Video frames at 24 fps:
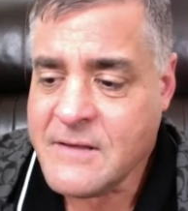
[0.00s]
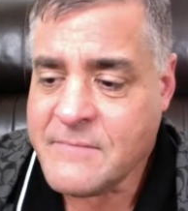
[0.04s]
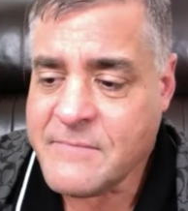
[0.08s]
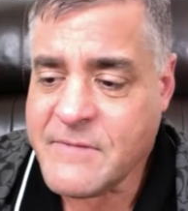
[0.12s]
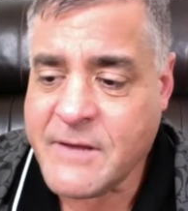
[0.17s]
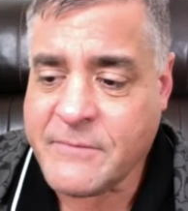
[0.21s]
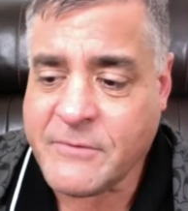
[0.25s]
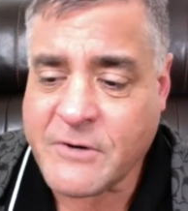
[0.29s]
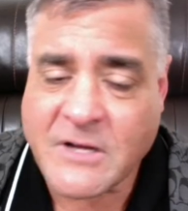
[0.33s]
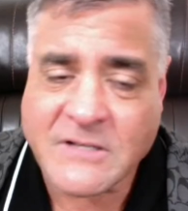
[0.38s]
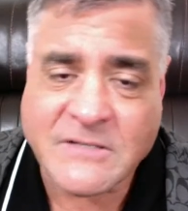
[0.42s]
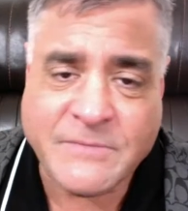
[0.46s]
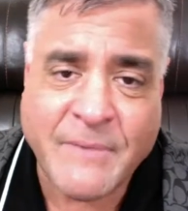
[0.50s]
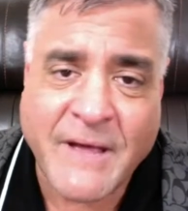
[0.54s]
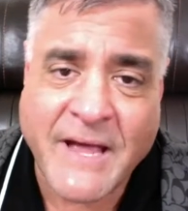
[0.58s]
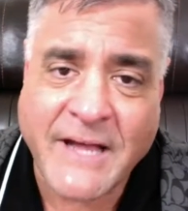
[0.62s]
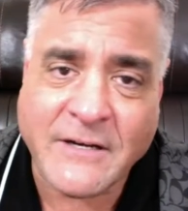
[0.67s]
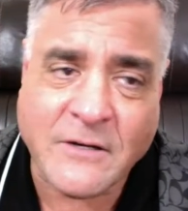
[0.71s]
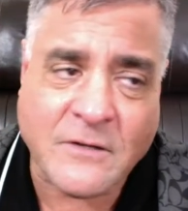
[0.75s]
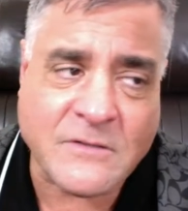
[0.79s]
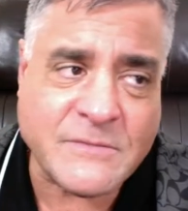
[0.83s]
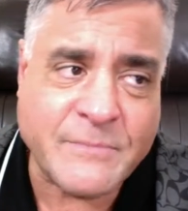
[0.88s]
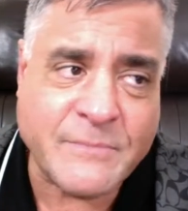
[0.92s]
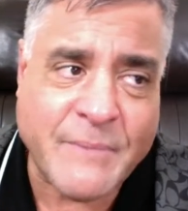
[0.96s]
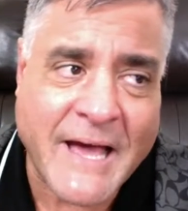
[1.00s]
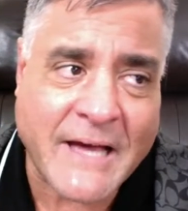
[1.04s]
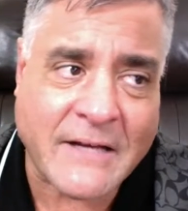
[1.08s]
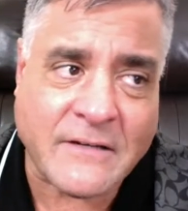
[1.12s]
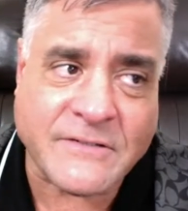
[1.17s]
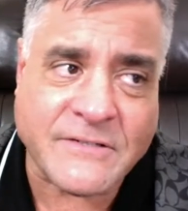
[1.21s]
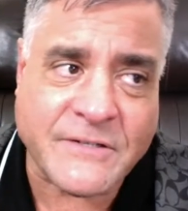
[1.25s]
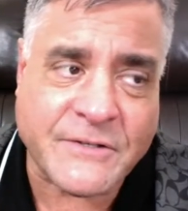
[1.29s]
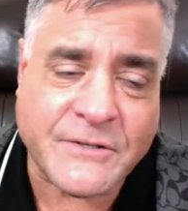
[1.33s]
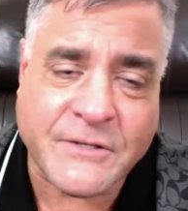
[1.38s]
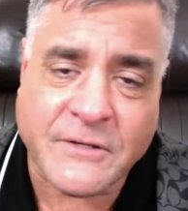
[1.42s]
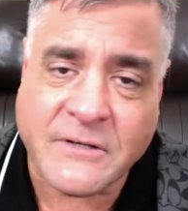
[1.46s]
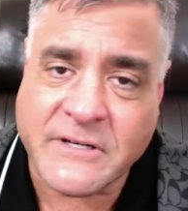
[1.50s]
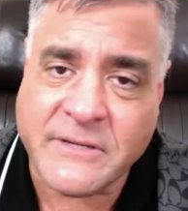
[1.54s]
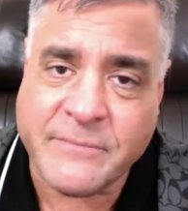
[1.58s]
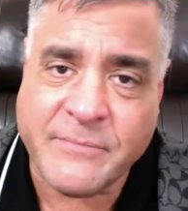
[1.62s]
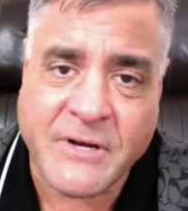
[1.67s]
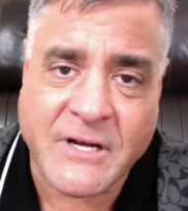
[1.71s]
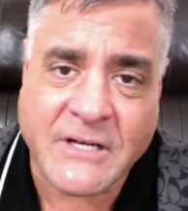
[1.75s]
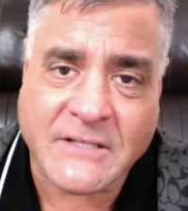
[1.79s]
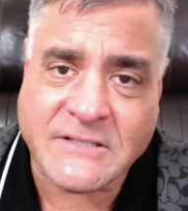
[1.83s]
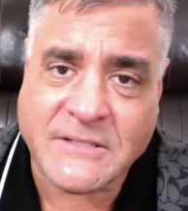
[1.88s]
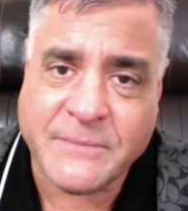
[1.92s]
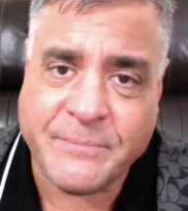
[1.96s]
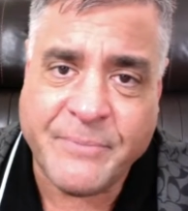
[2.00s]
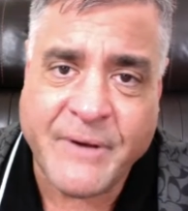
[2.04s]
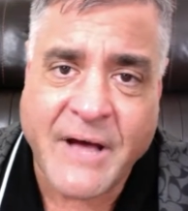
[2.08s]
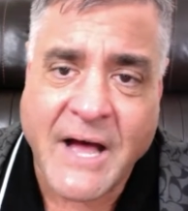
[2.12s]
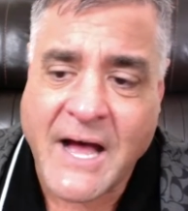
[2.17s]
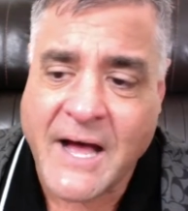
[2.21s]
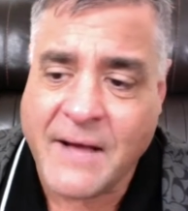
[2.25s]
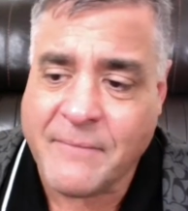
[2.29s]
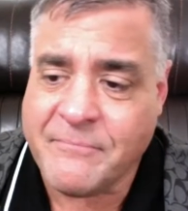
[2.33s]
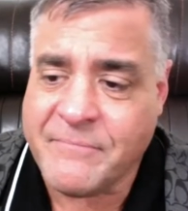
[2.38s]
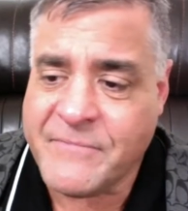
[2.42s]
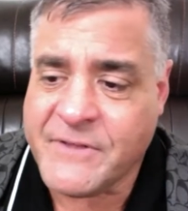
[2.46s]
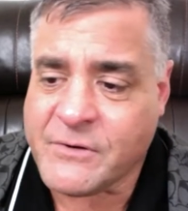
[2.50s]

remember I was buying those bottles at 30 bucks a pop.